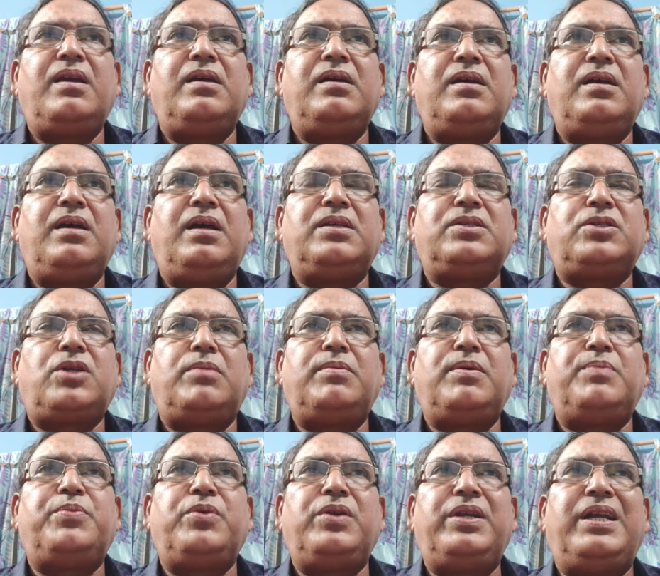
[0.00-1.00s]

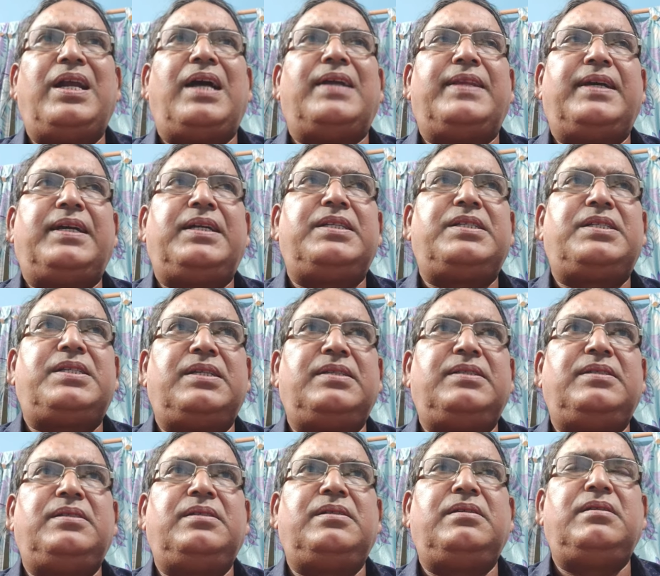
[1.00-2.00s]
Sarvapalli
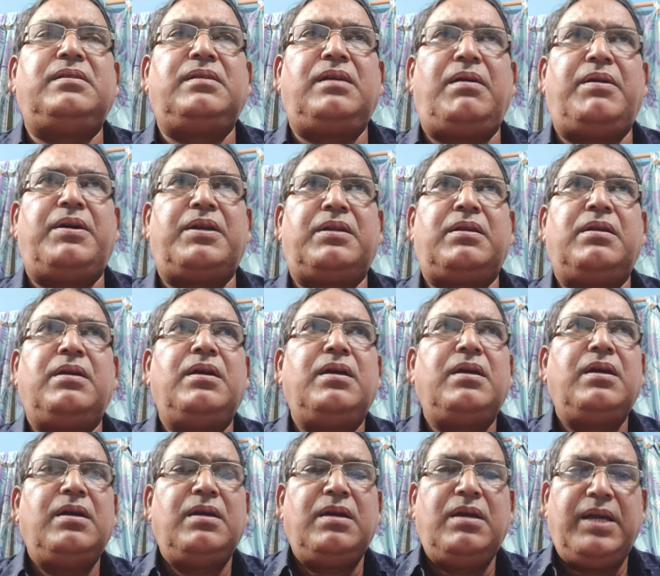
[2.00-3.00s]
Radhakrishnan, our
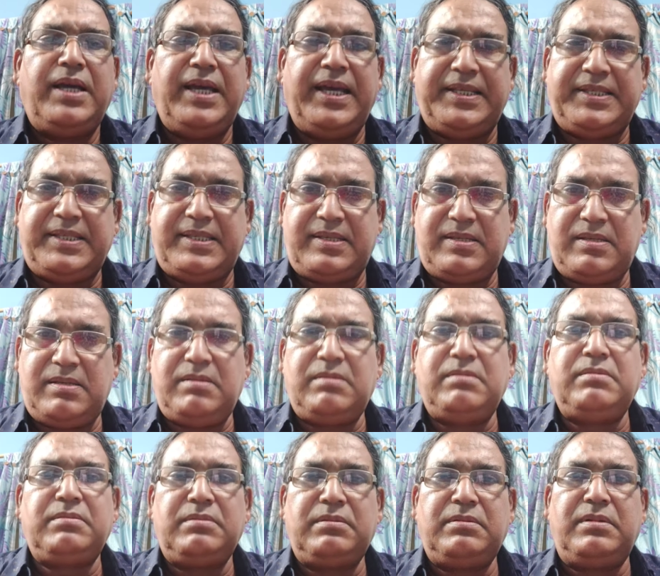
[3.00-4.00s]
ex
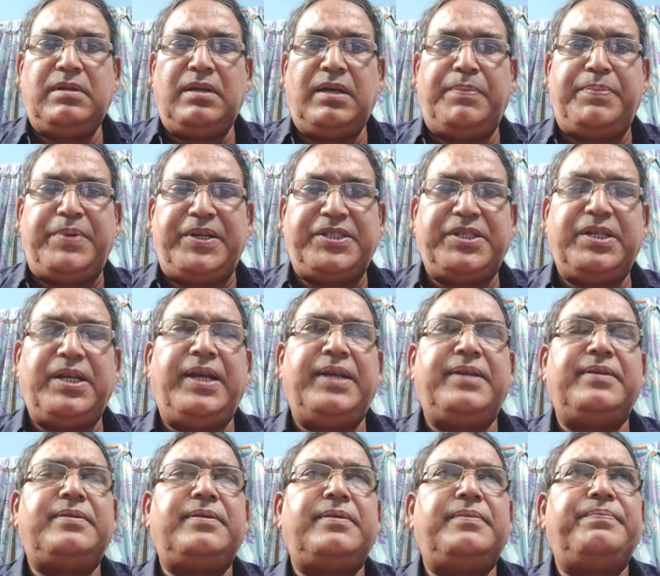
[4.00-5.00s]

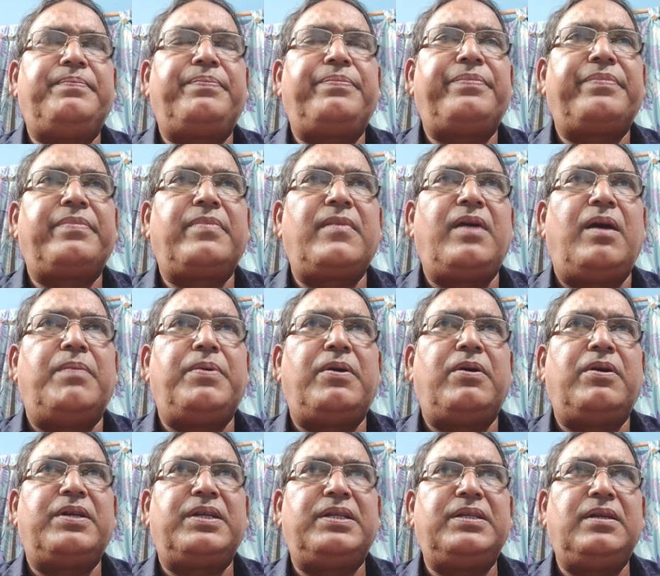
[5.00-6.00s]
president of
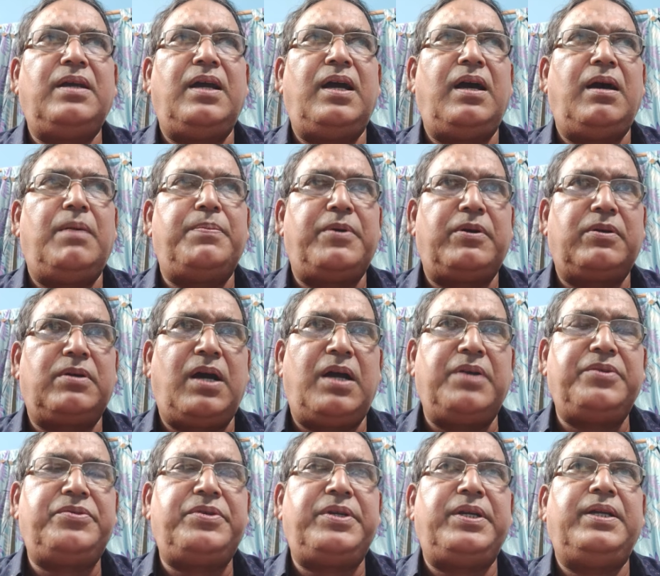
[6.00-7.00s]
our
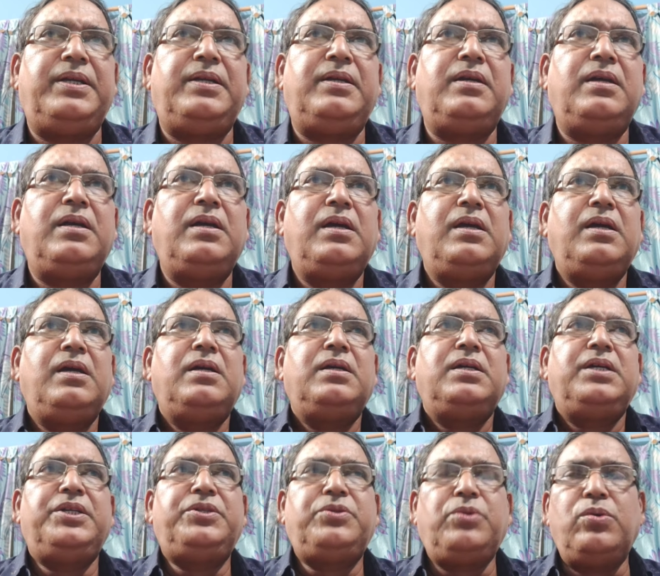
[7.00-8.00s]
country.
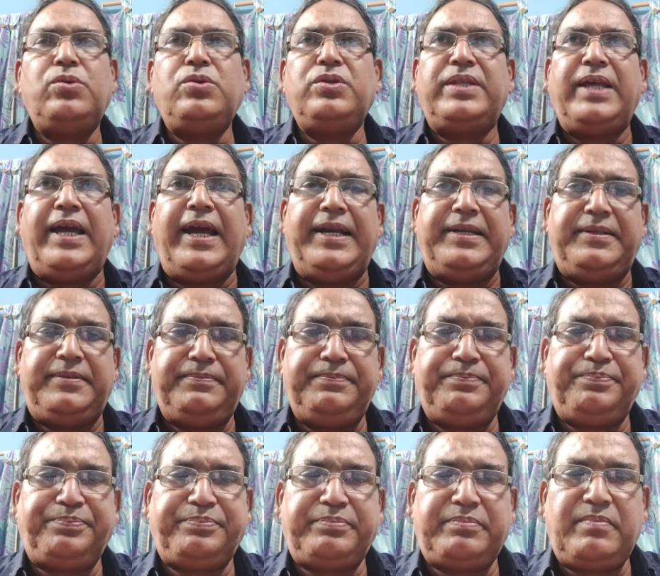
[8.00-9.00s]
He told that
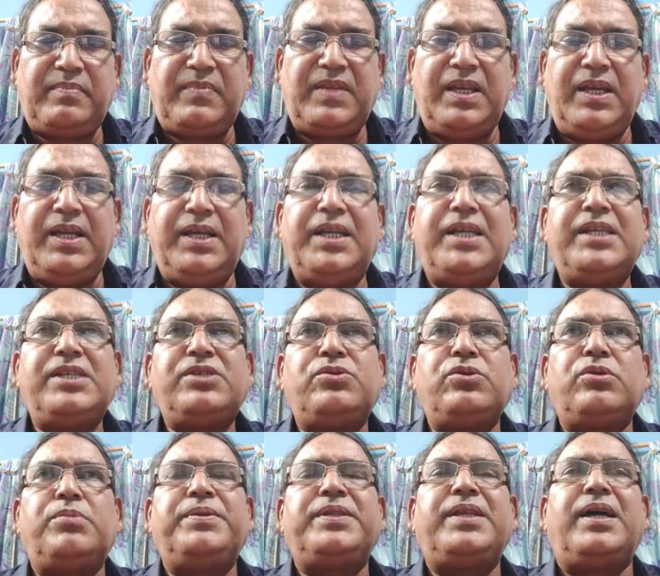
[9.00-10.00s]
English
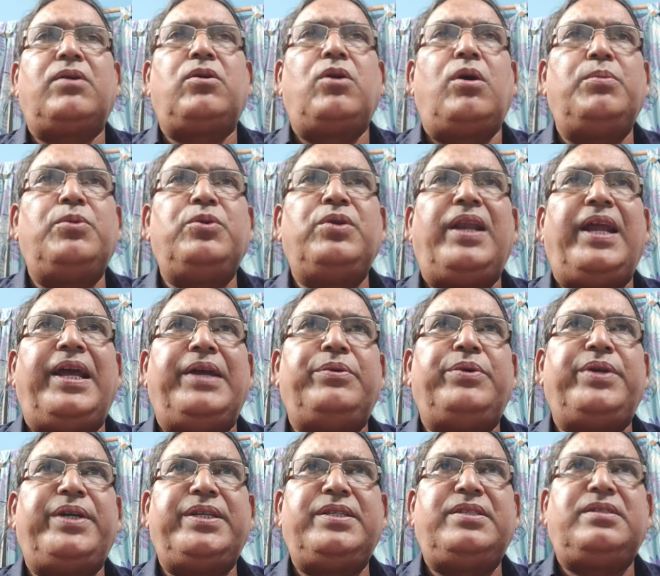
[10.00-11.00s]
should be the common
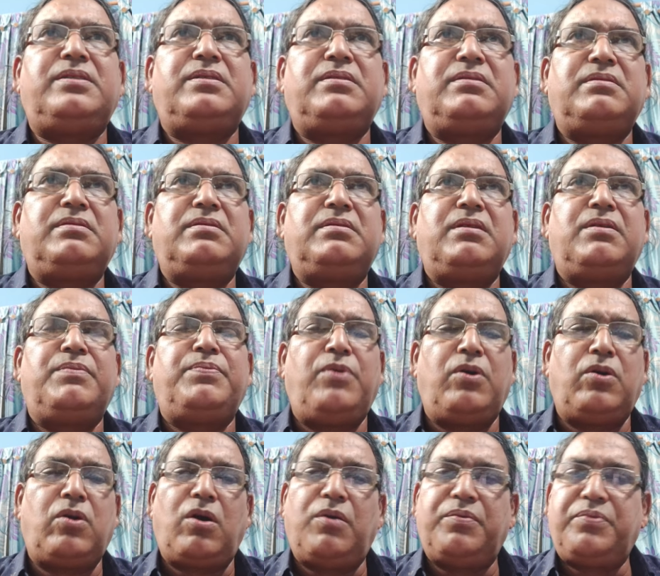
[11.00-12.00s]
language
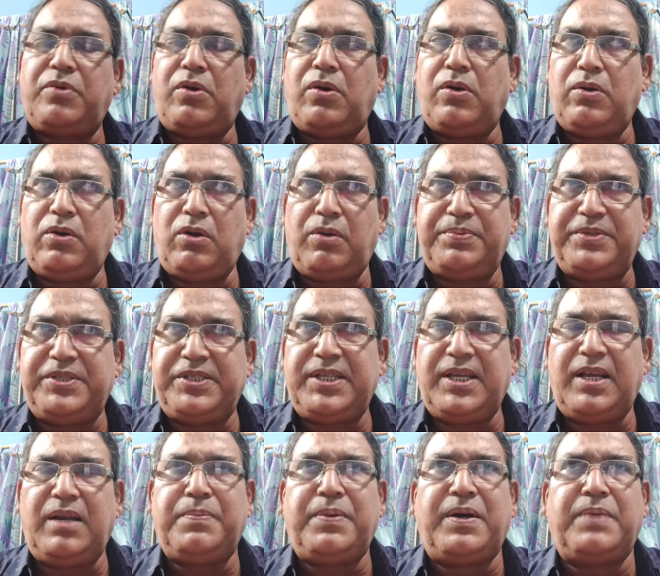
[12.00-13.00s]
for all
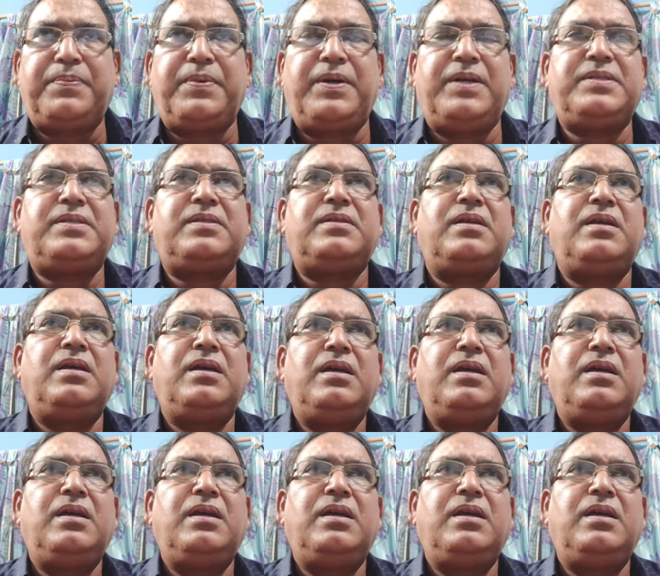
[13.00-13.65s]
official purpose.